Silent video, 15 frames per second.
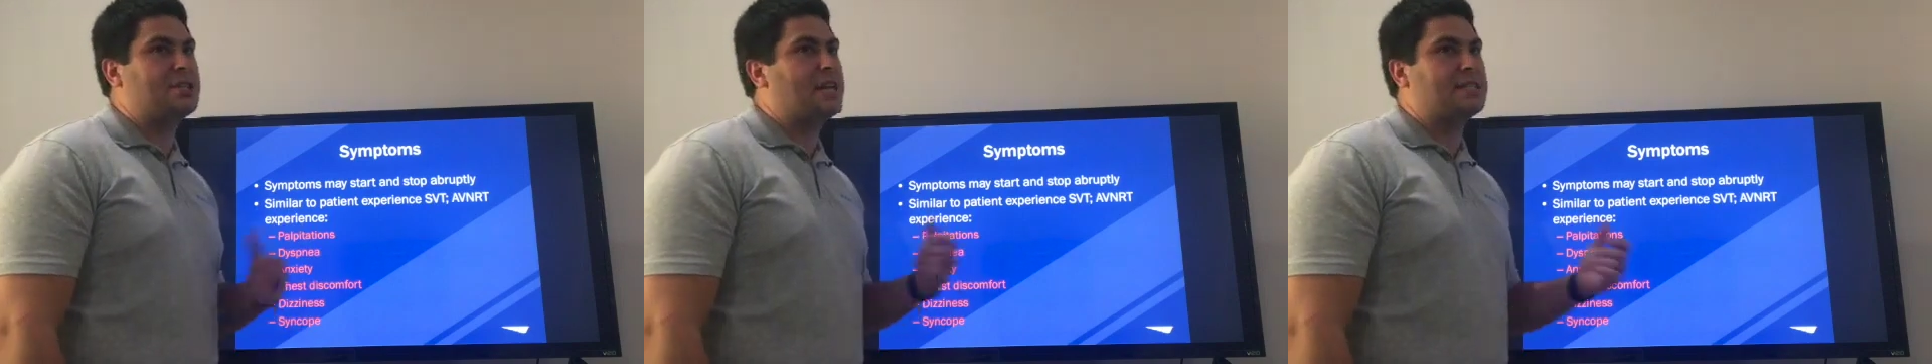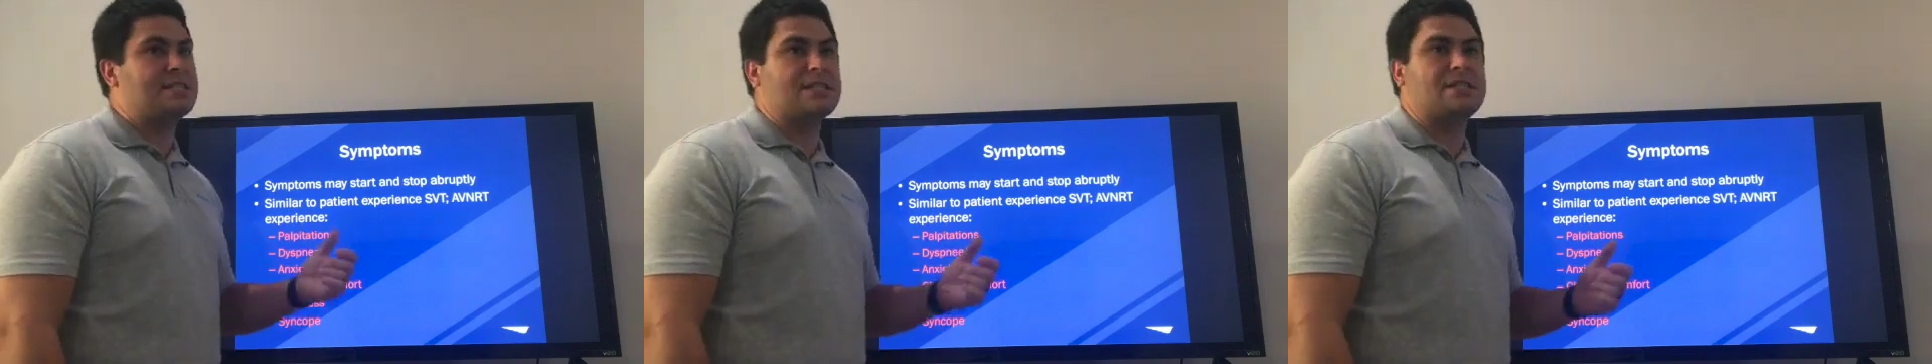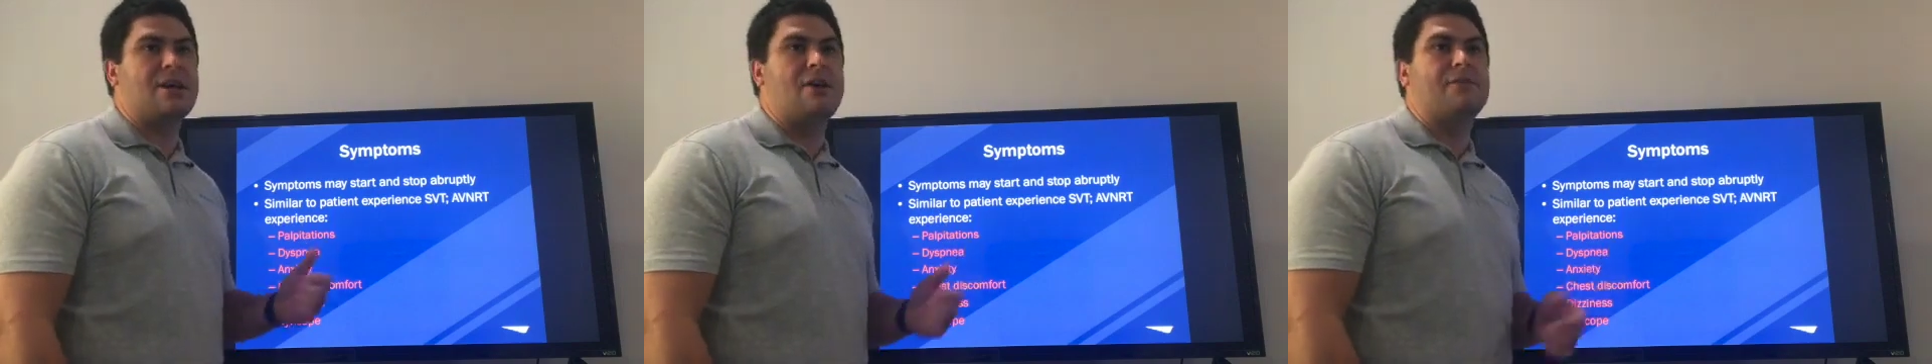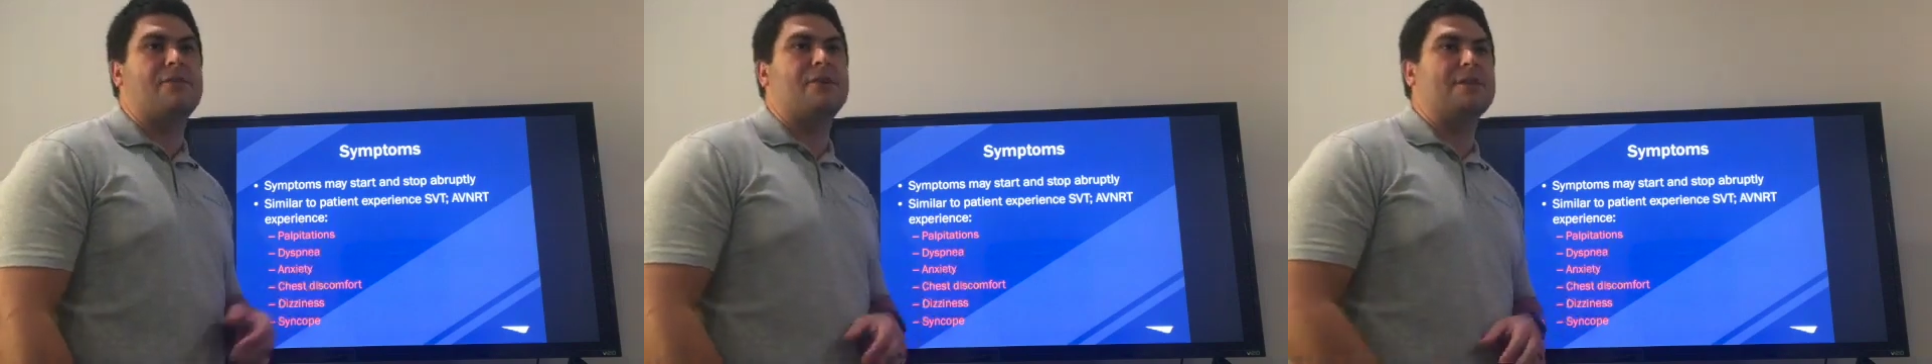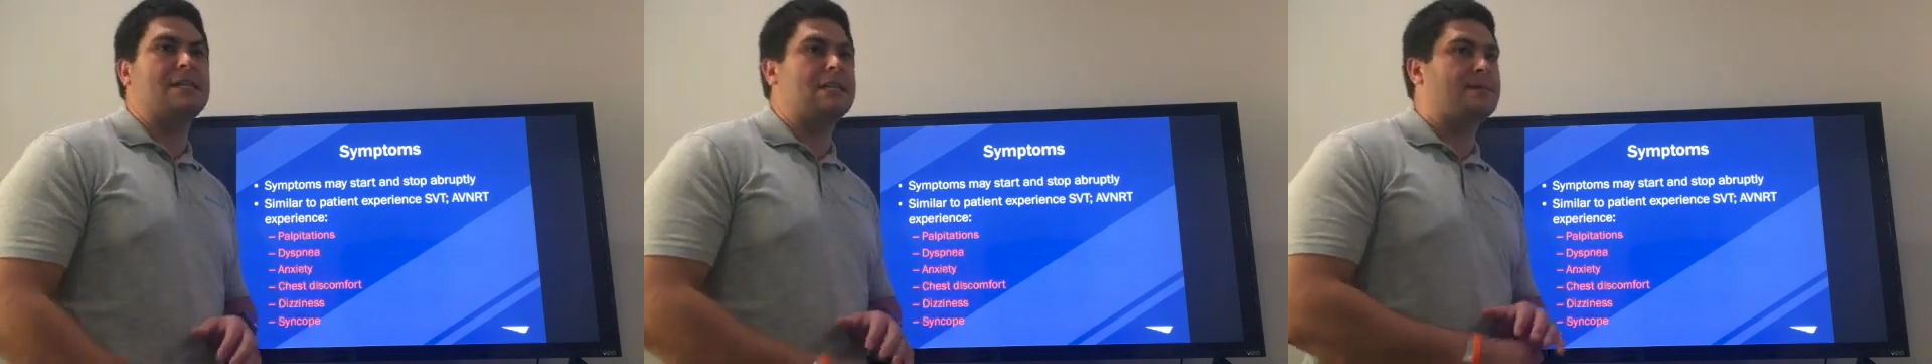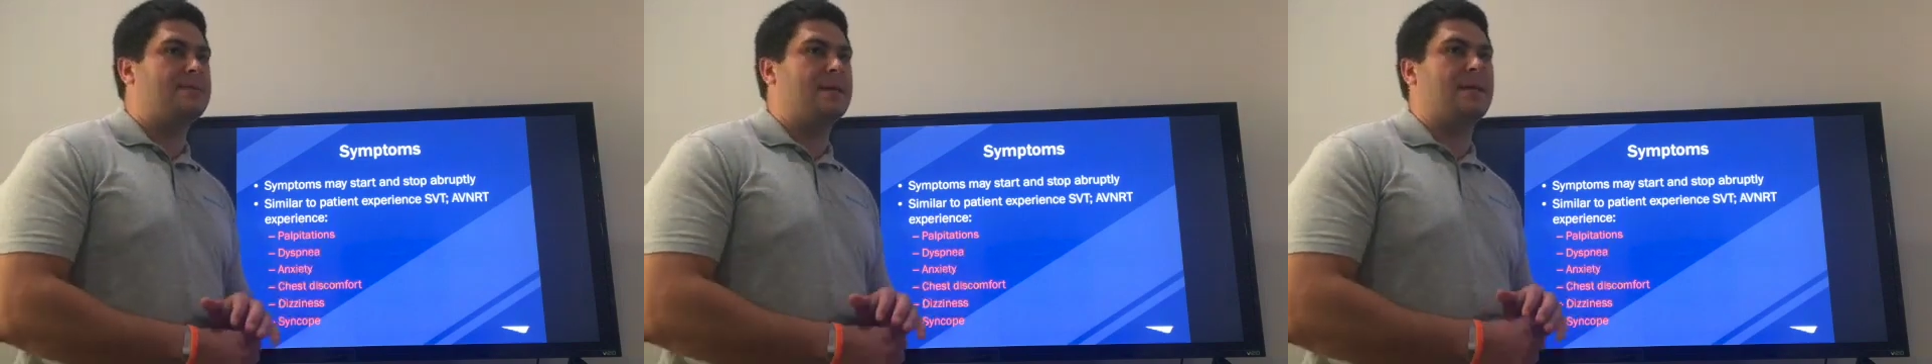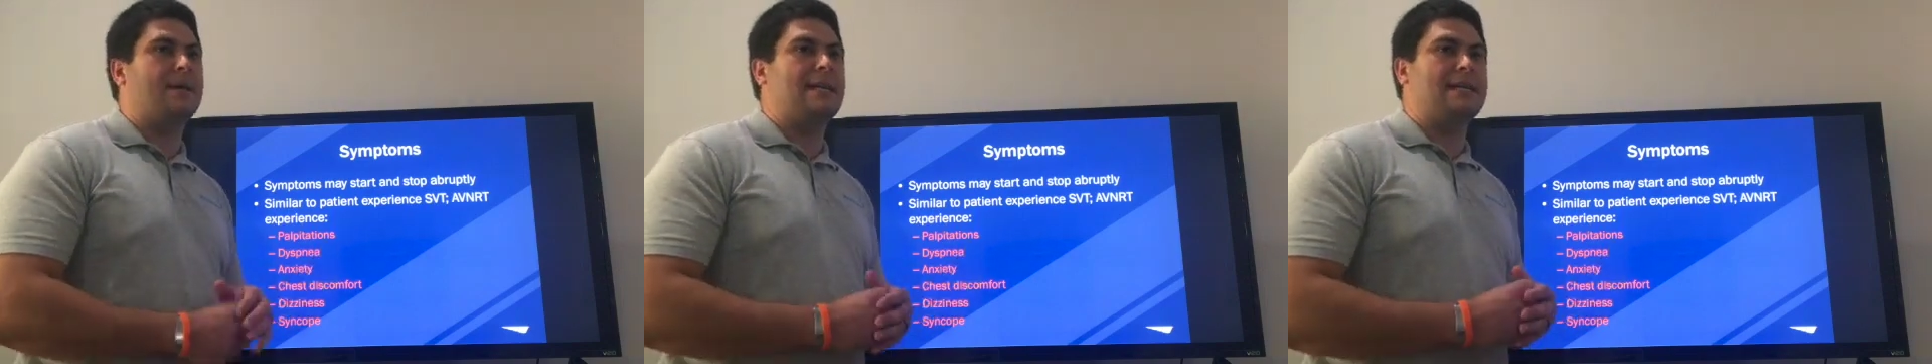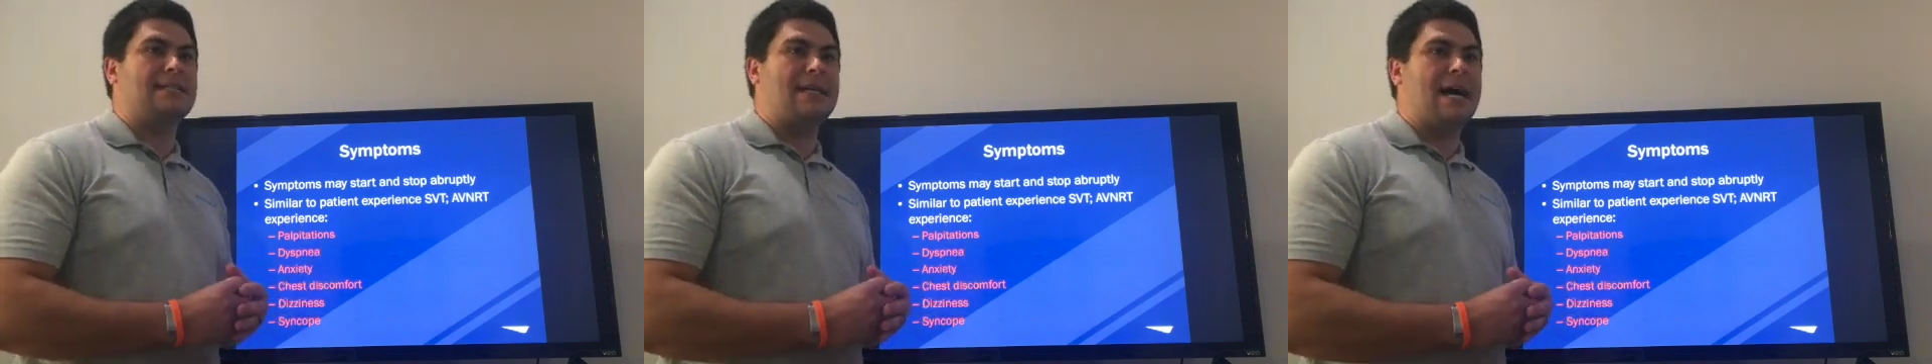chest discomfort,
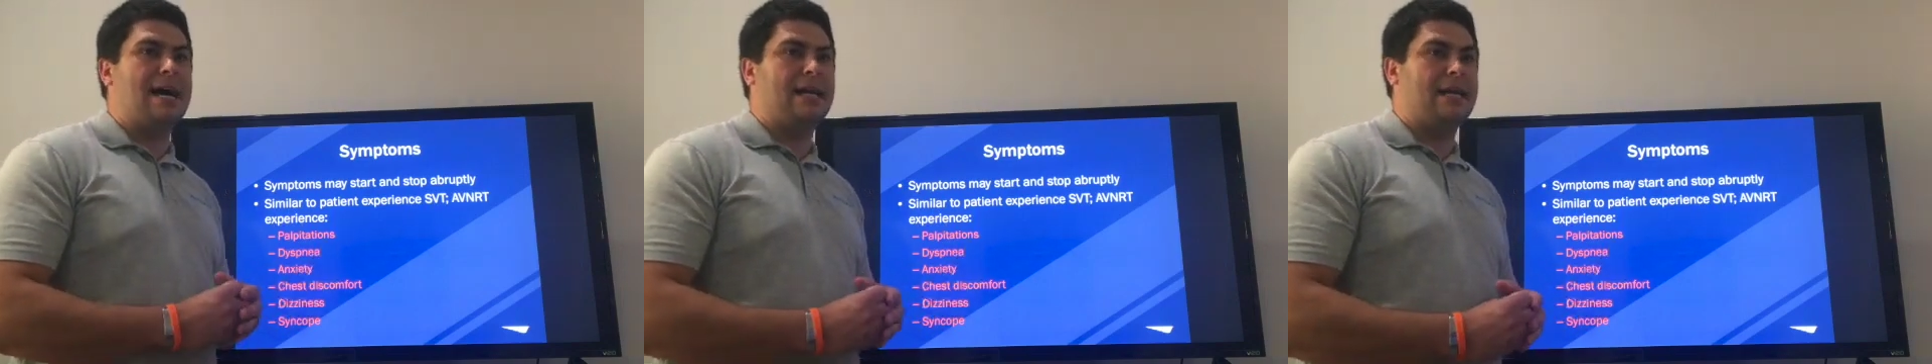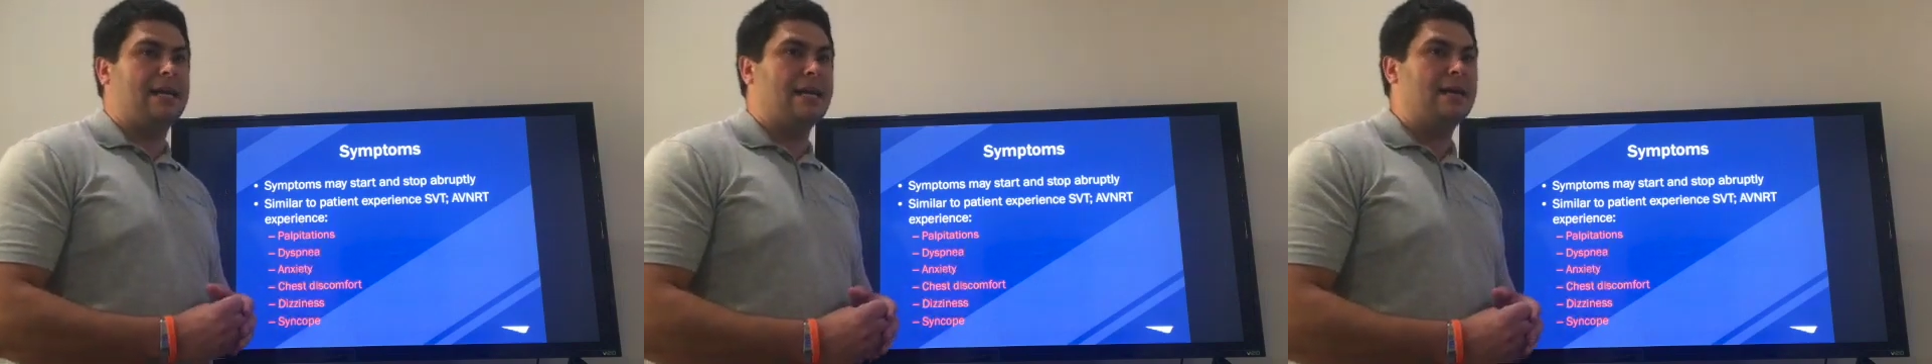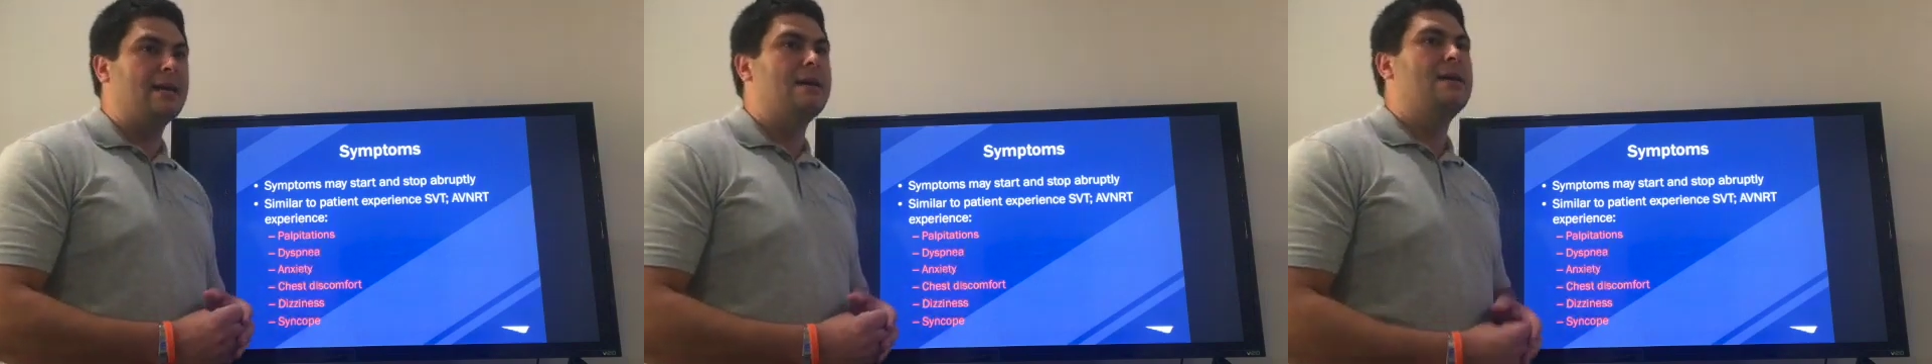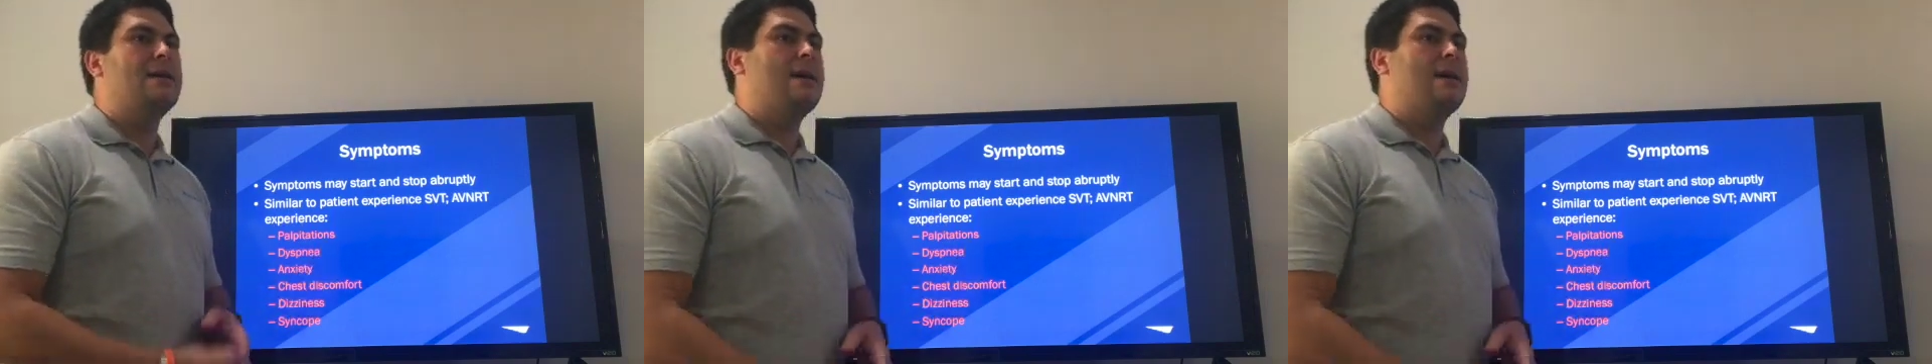dyspnea, anxiety.